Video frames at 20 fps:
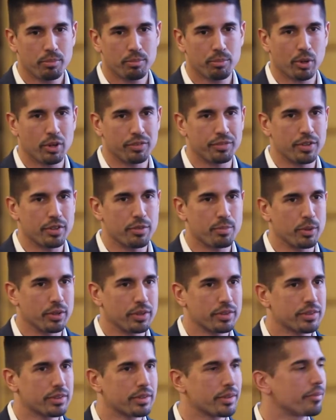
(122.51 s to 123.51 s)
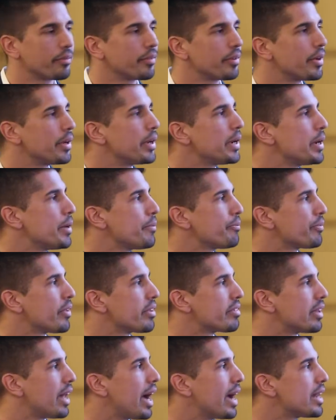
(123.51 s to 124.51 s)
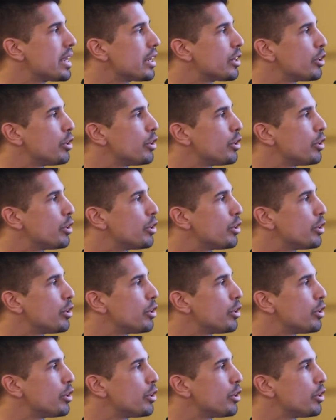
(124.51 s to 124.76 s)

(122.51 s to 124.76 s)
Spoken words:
Prophet's Mosque. The sliding